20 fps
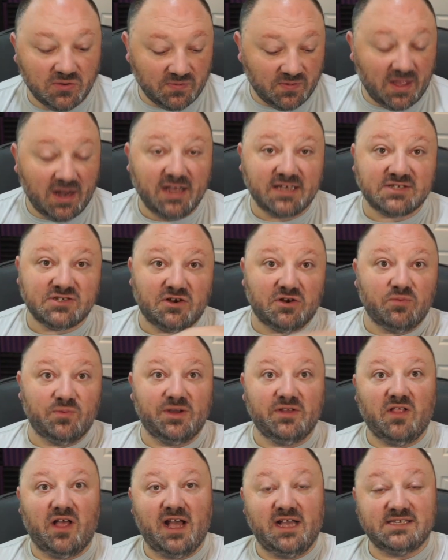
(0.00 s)
Then I started
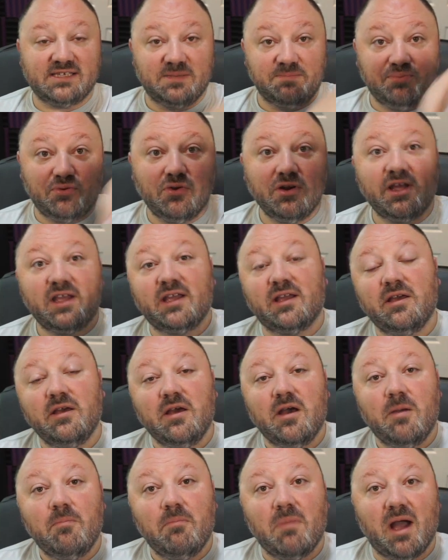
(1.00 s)
realizing putting
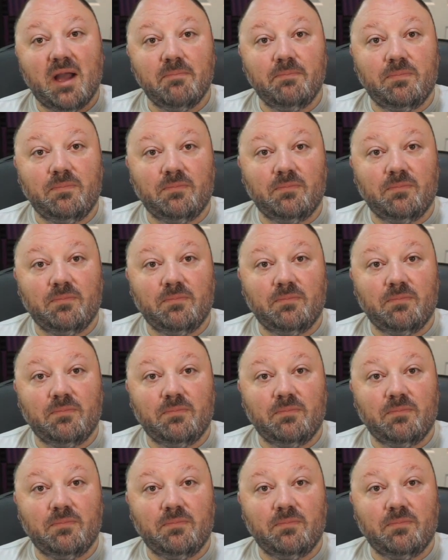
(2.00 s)
my